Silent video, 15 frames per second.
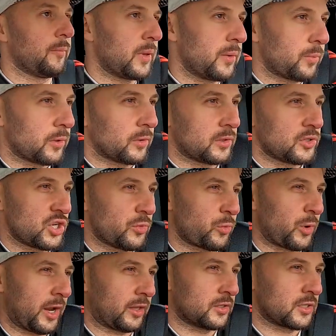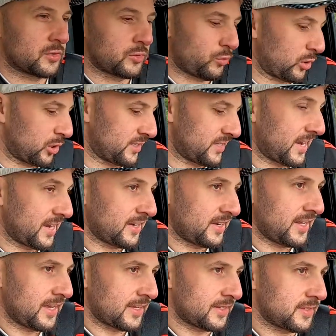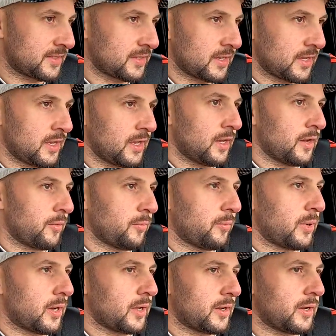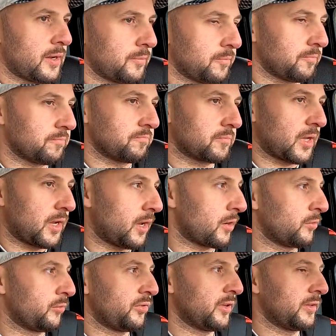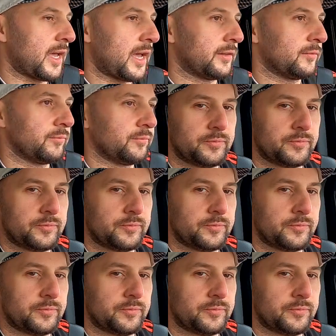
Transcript: people in the Jeep Wranglers were saying this, but I don't feel that.